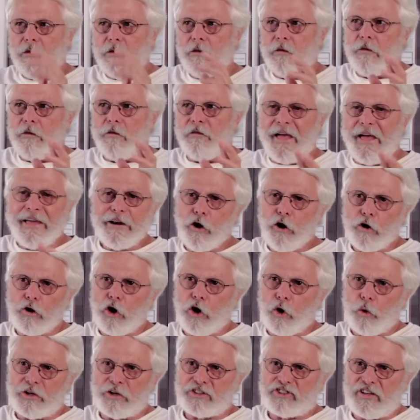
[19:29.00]
They don't
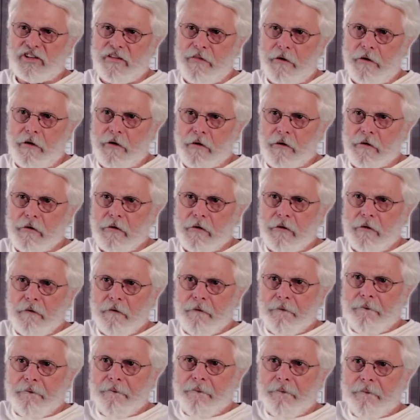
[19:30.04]
know what's in there.
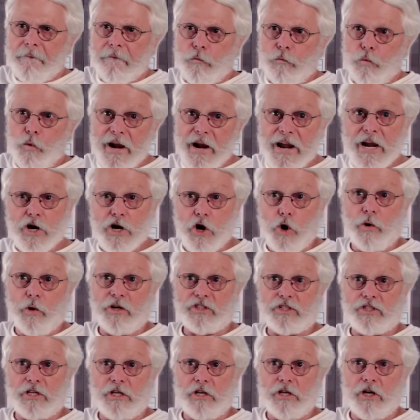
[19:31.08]
We know
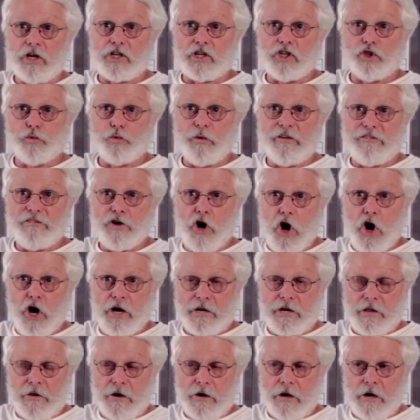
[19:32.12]
what's in there because we've
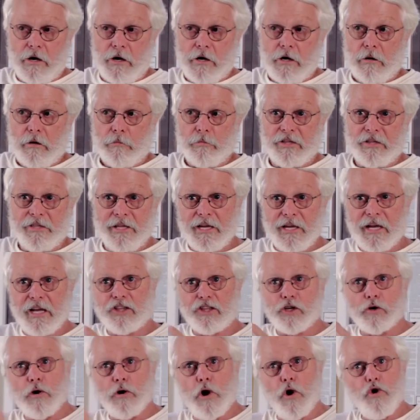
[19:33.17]
gone in there. But they got
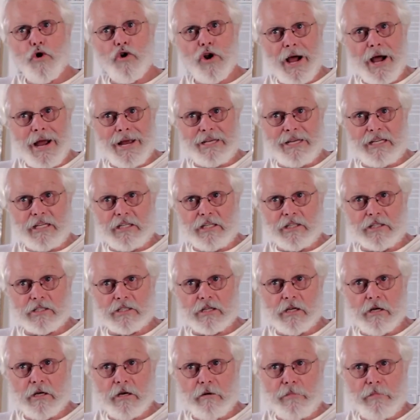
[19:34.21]
their own
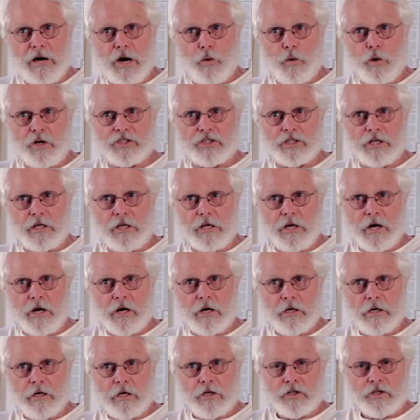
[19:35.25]
ideas about what's in
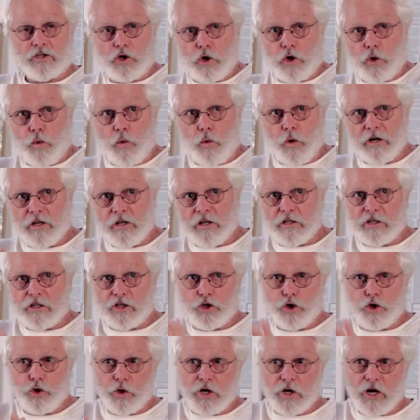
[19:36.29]
there. So where do the
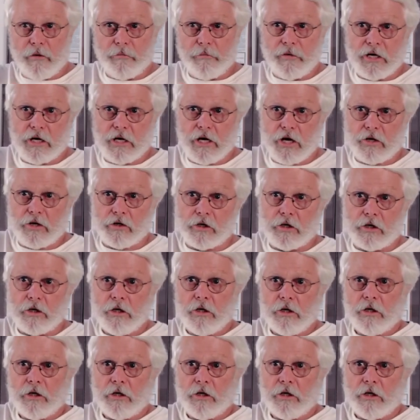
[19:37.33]
two come together?